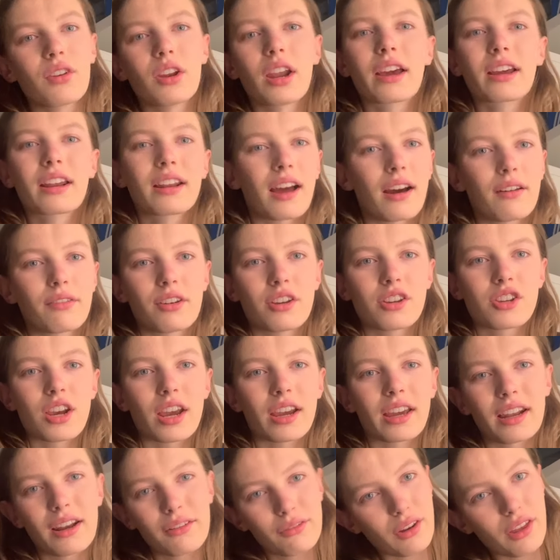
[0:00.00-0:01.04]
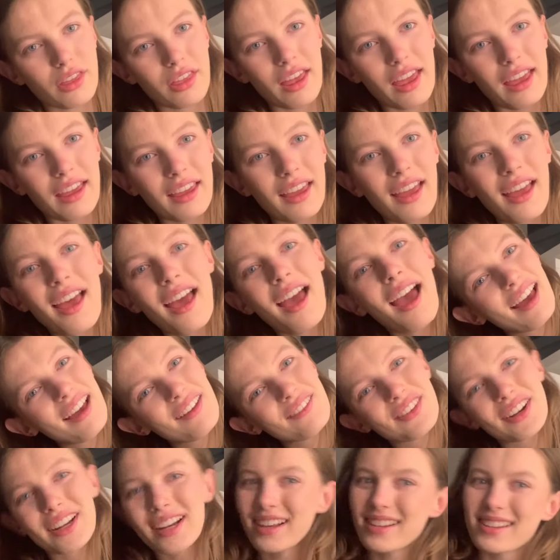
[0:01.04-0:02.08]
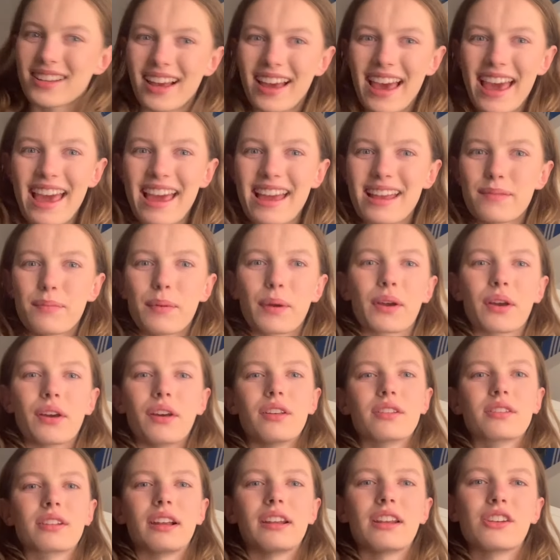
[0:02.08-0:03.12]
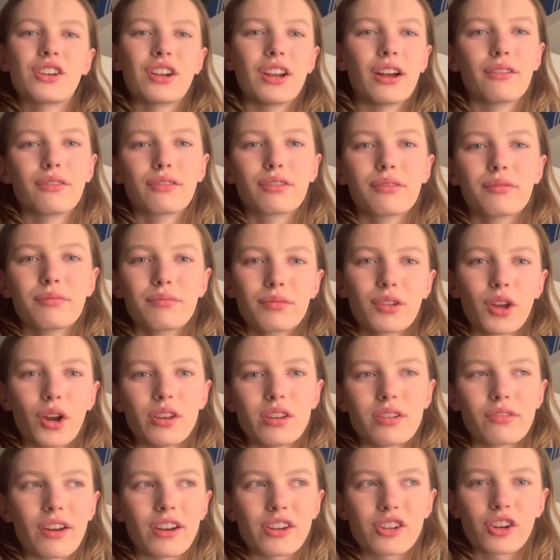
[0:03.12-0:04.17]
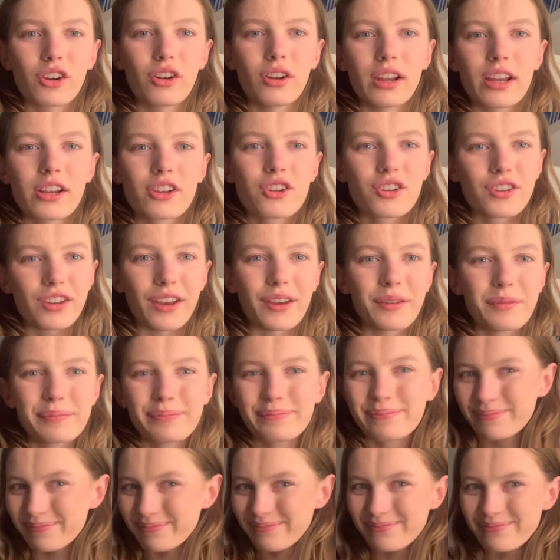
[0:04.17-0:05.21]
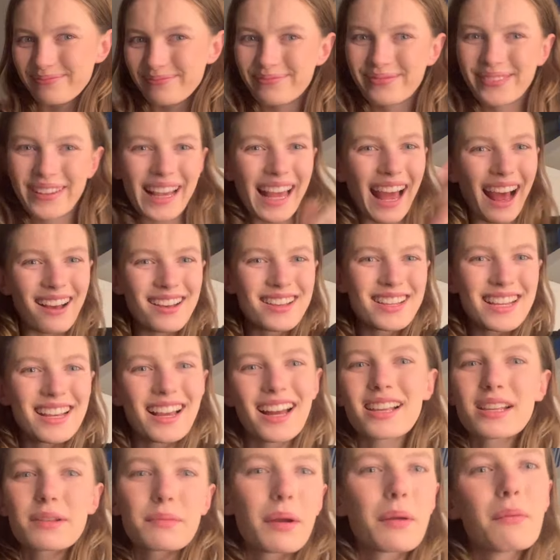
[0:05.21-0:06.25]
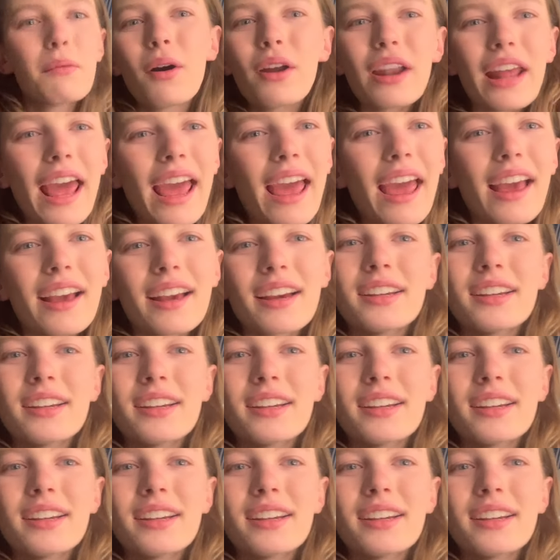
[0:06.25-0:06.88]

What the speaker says: you like an outfit check and everything. I'm really excited because I literally love going to fashion college. So I'll see you guys tomorrow morning.